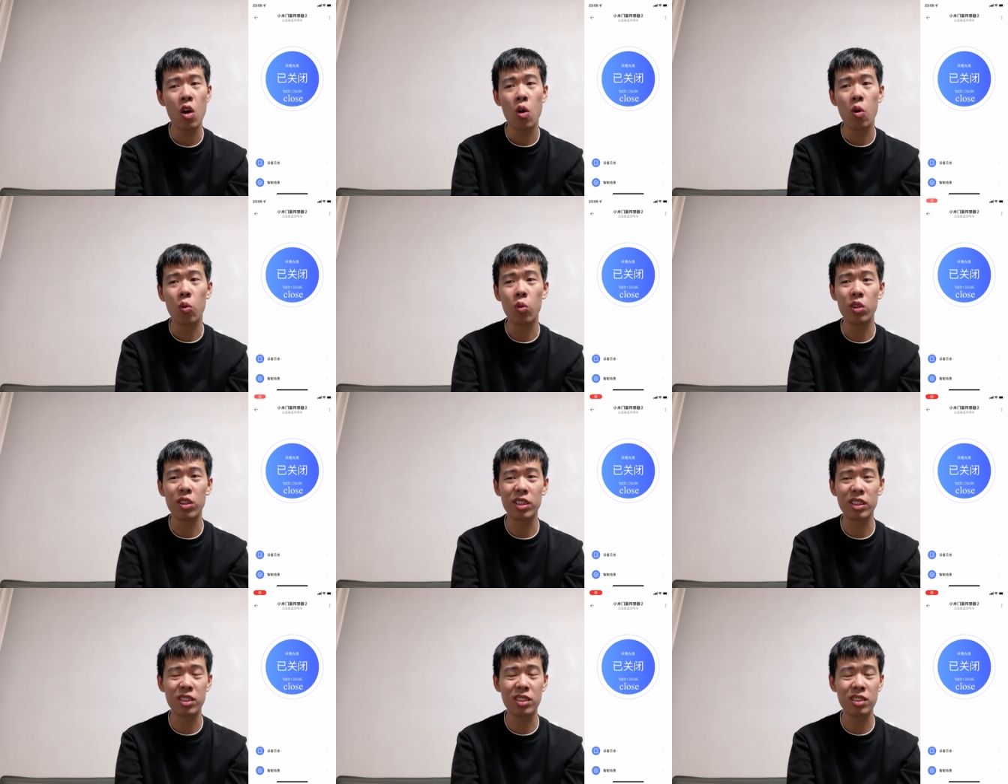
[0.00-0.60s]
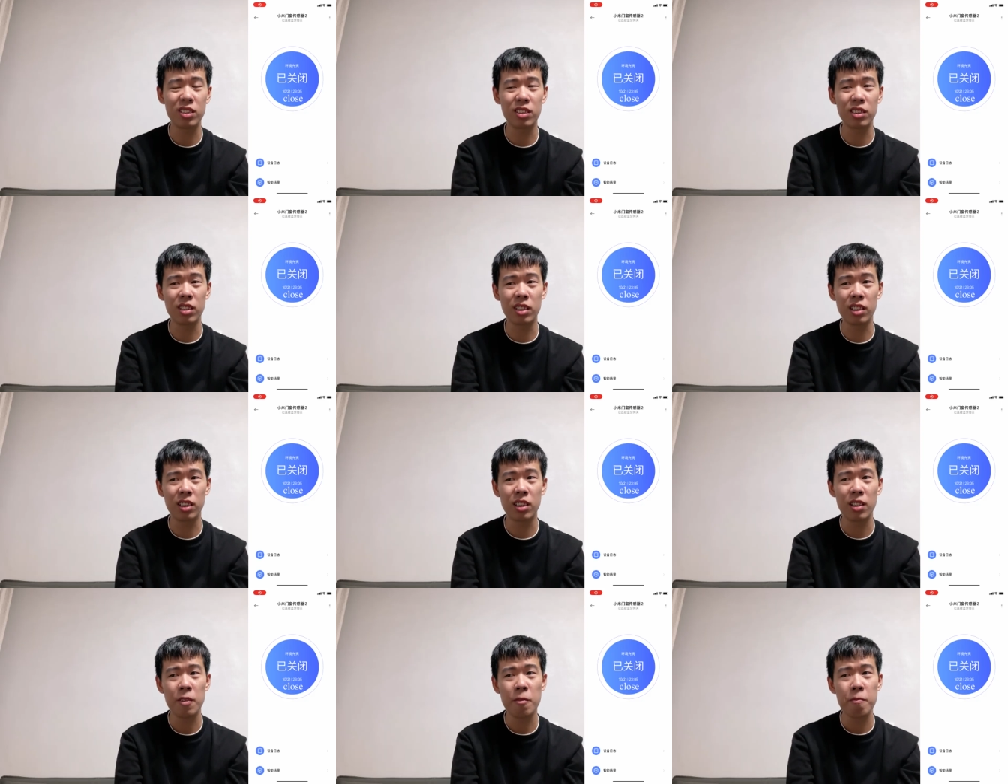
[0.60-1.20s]
When it's uh,
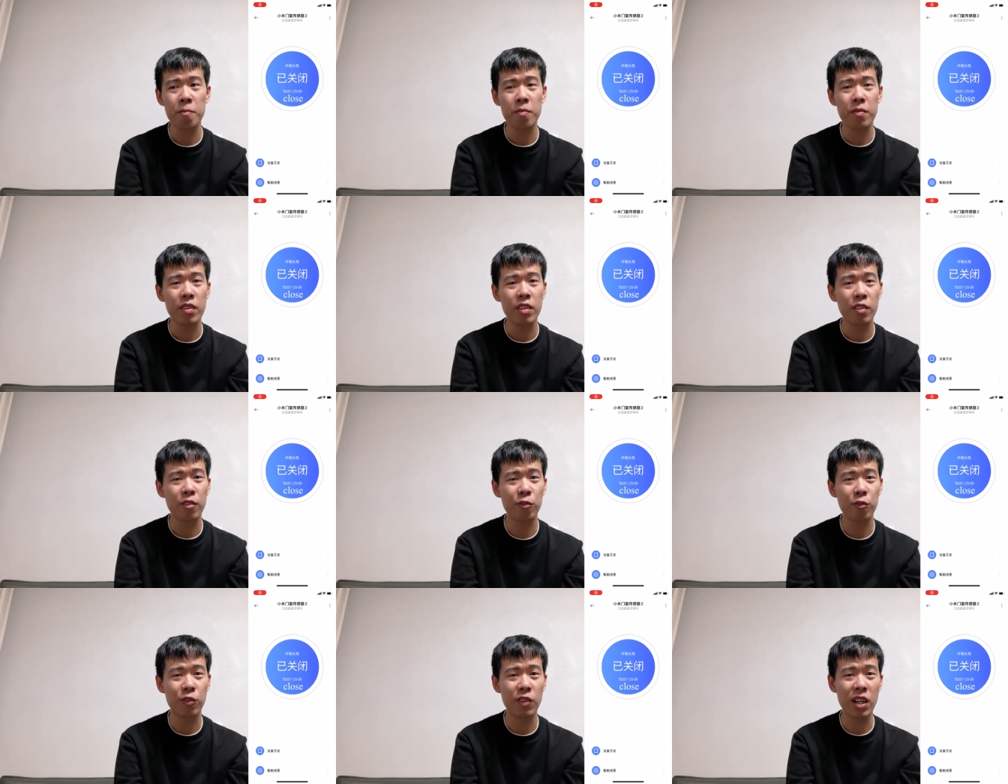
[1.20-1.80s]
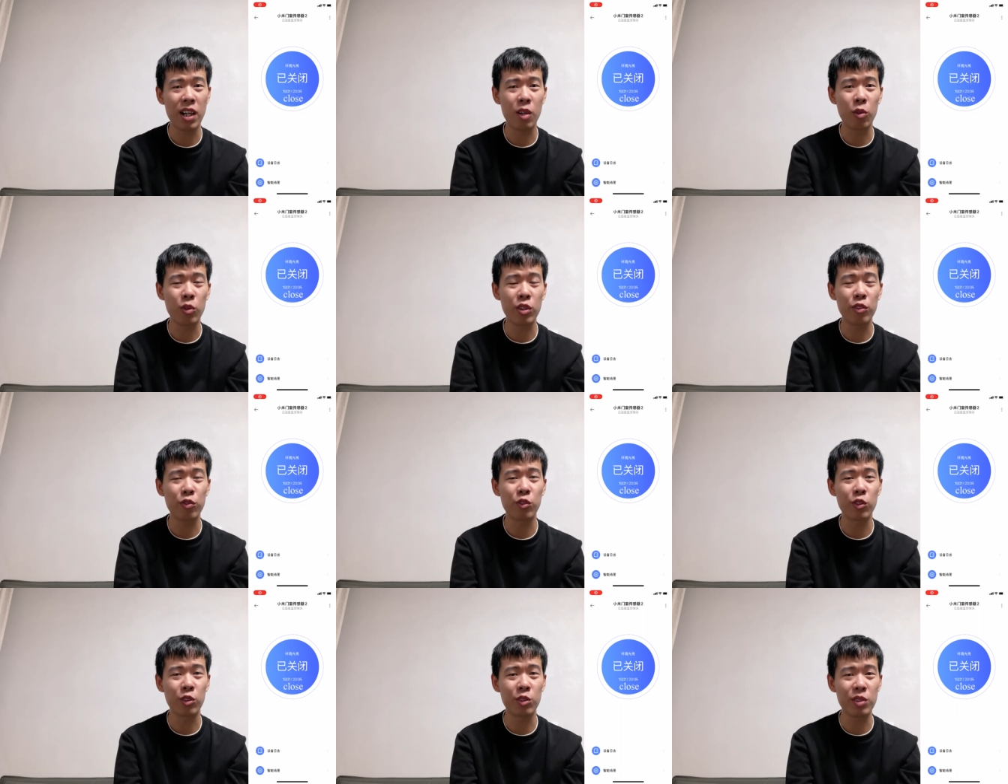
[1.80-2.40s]
far away
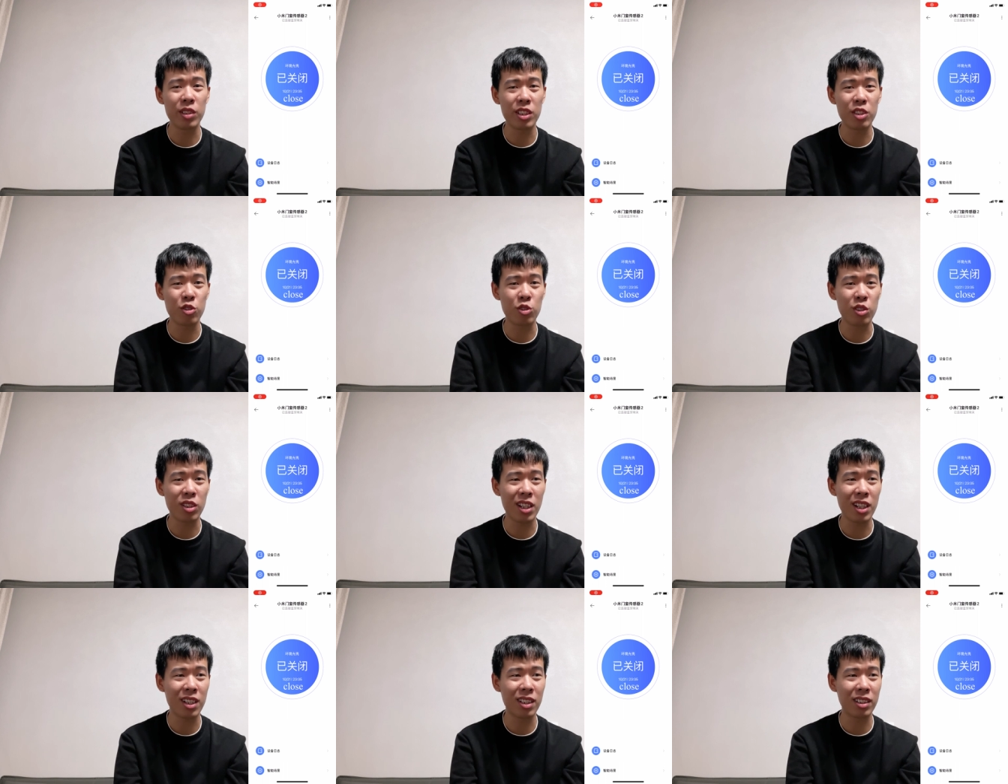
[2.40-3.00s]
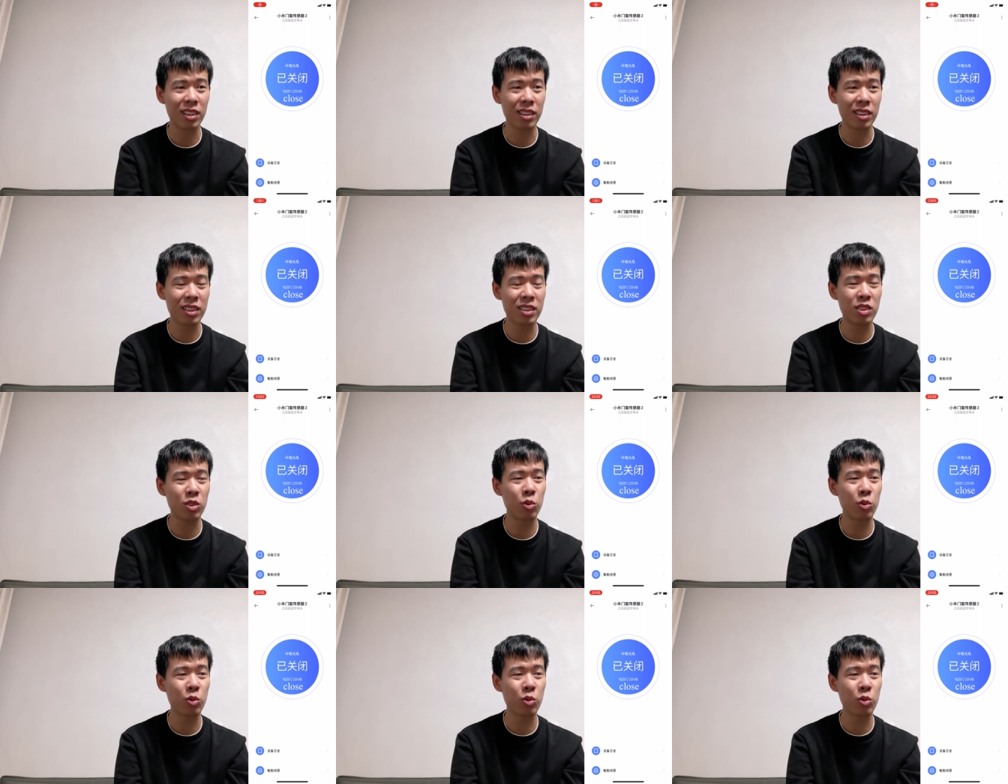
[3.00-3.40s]
from each other, it